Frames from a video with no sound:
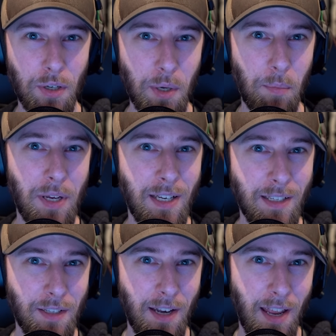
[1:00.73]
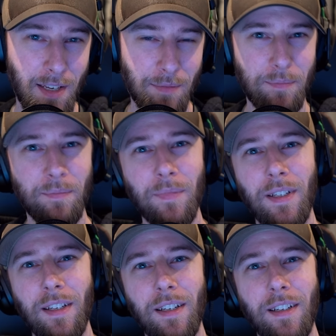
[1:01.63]
competing today.
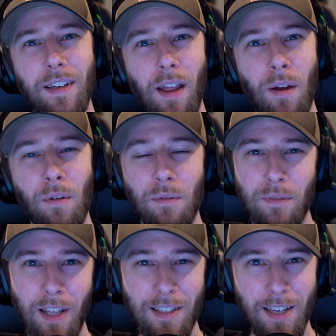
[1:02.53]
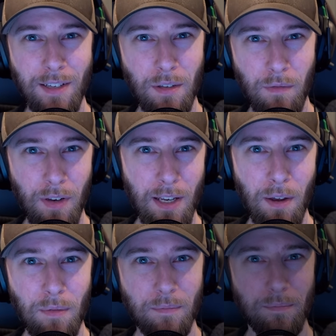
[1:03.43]
Now, let's get to the video.